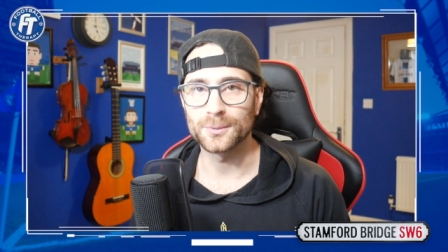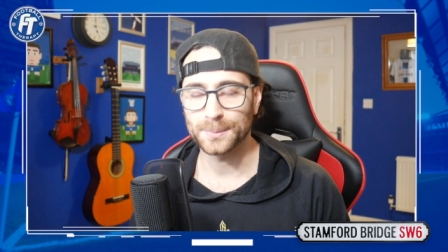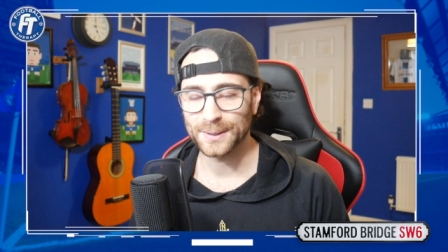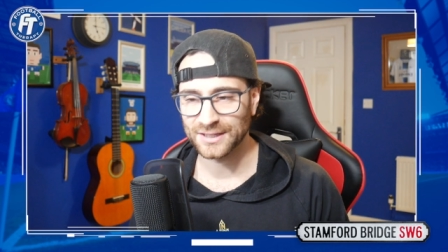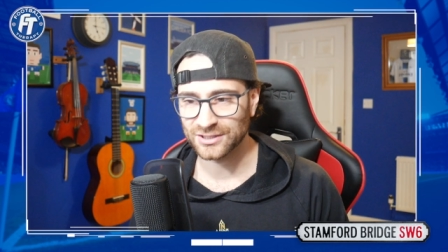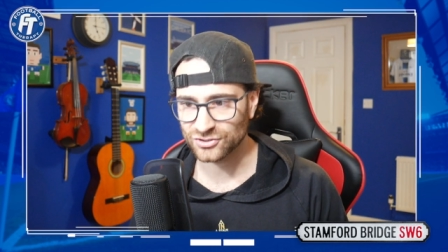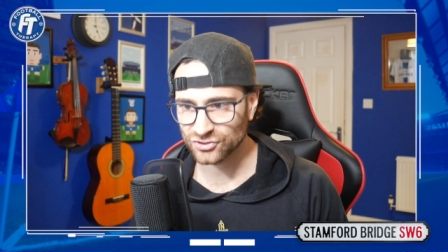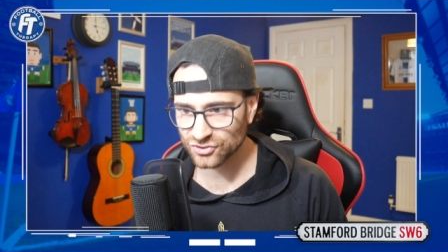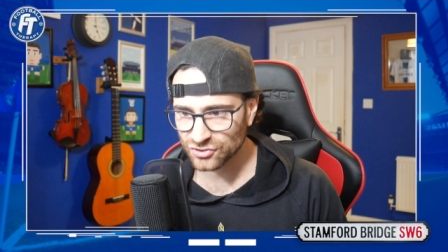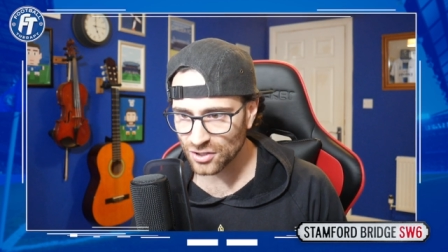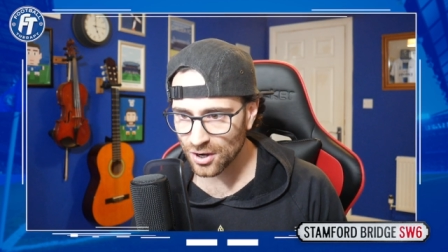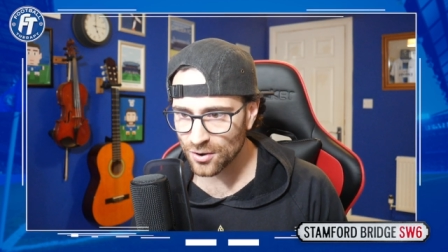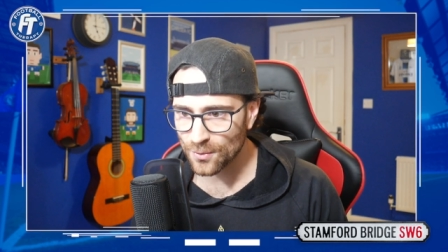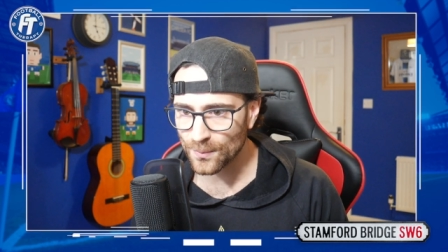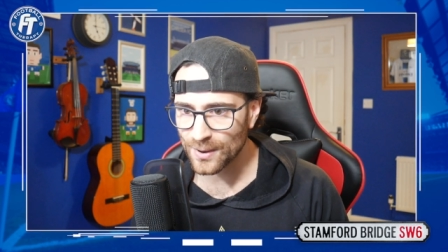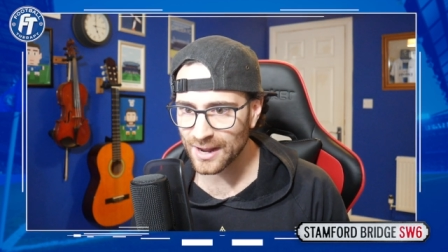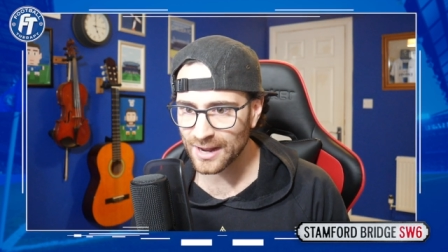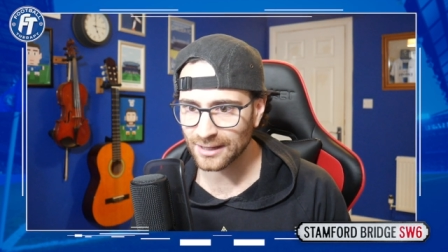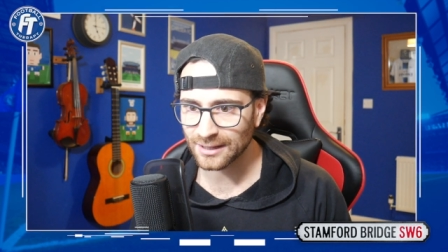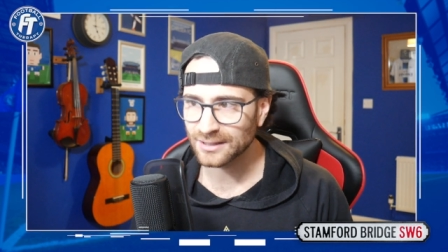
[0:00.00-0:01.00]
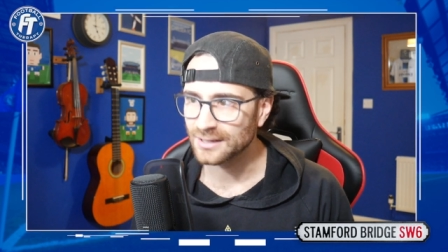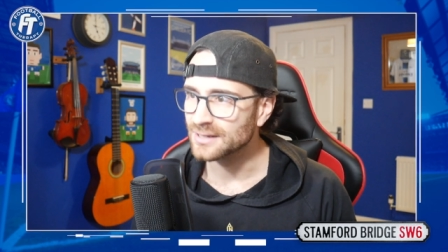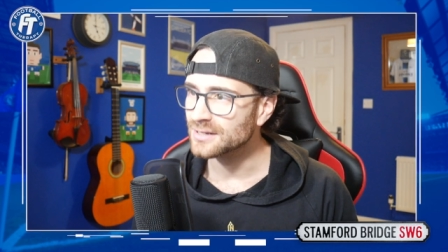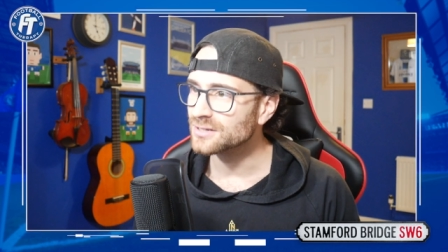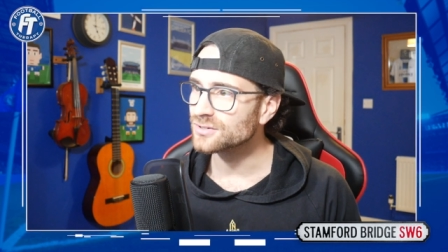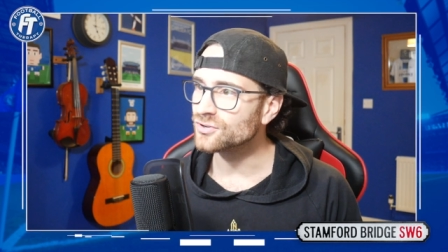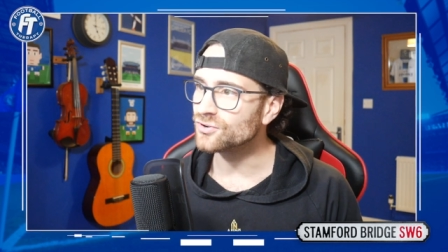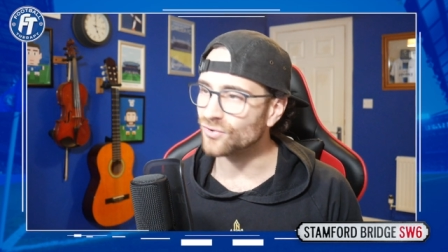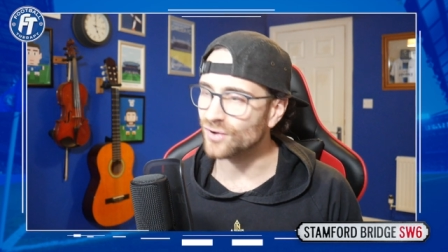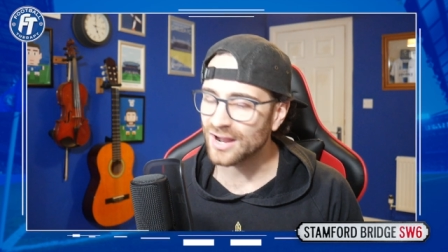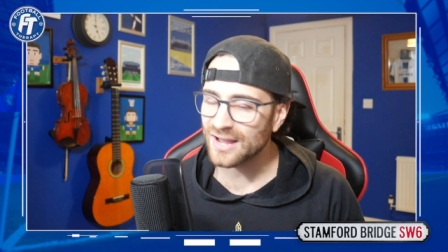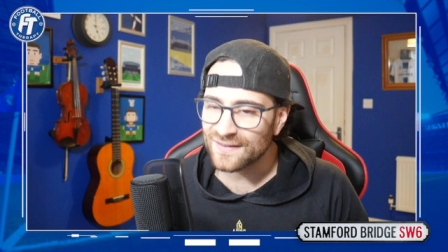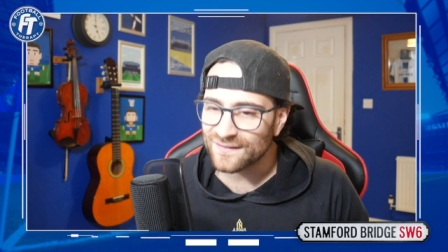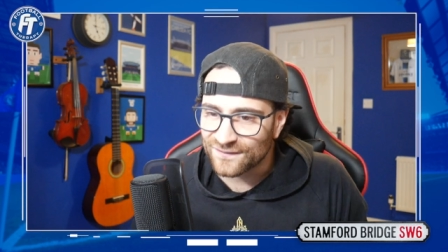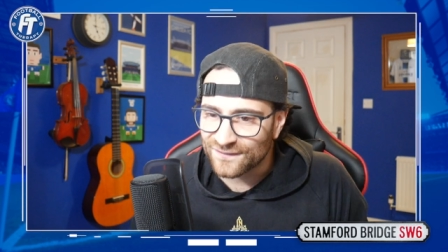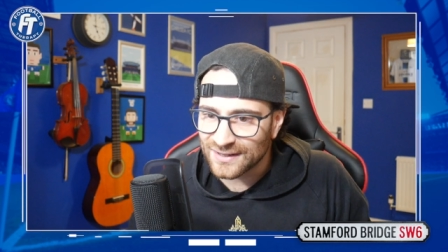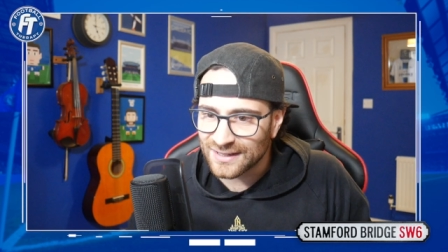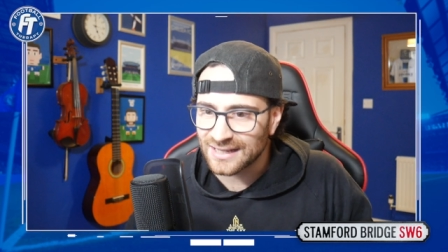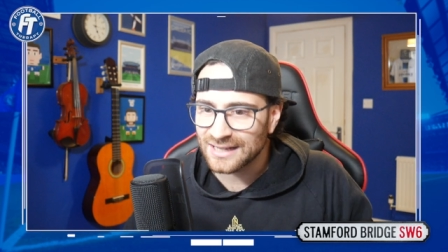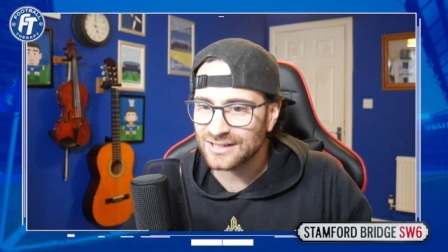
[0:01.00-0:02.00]
Playing so well, great
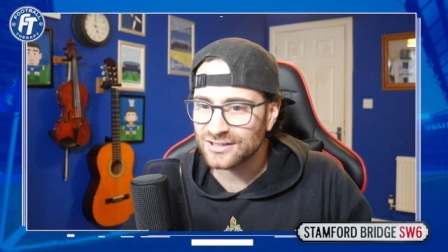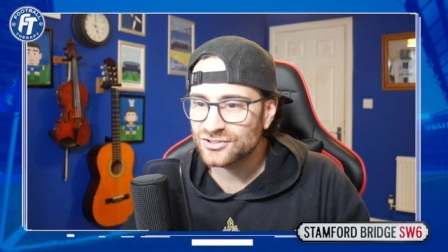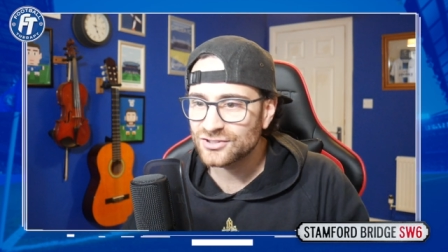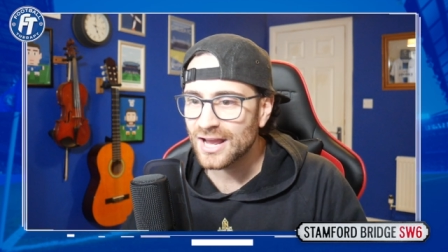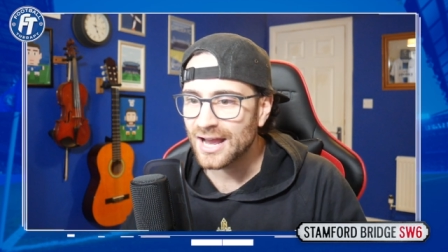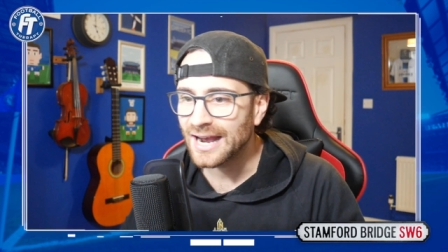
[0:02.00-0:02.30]
finish,